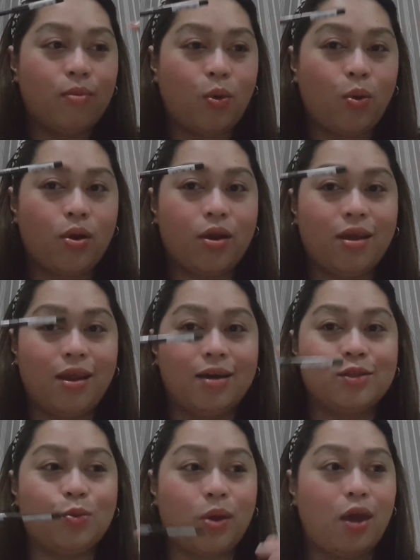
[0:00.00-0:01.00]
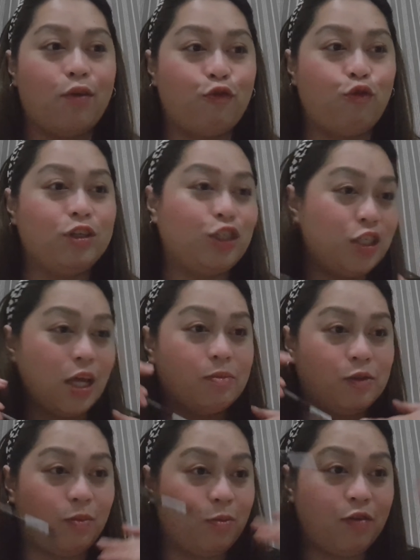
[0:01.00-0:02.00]
organized way of which
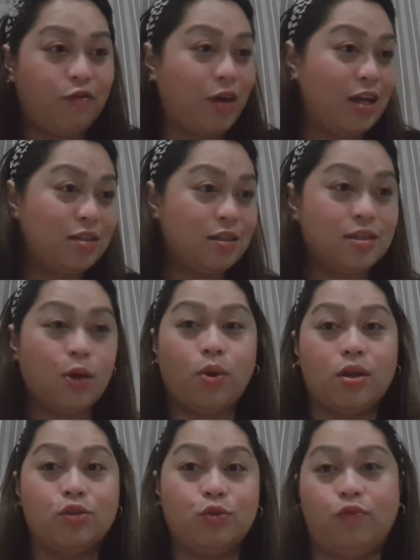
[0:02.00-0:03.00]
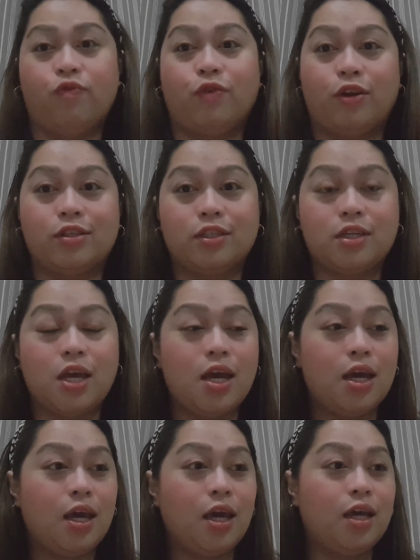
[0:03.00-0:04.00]
steps from their faces they want to do first.
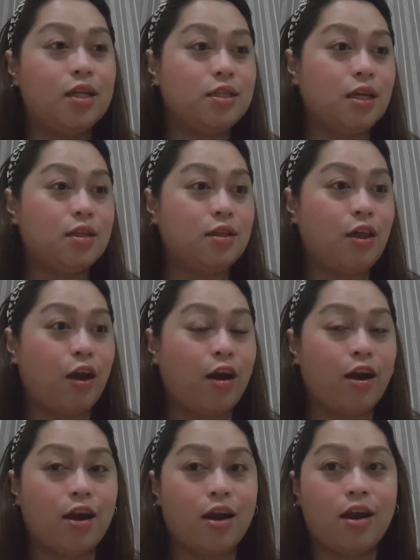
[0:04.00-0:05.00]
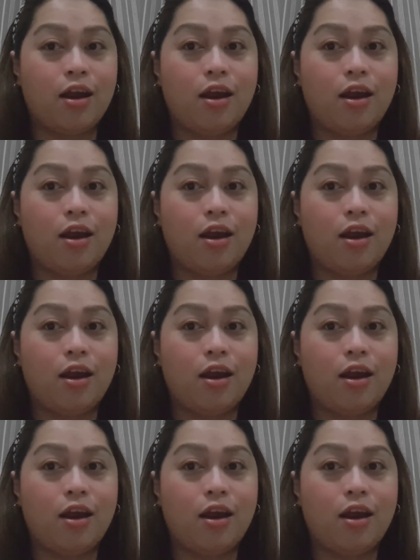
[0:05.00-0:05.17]
Is it their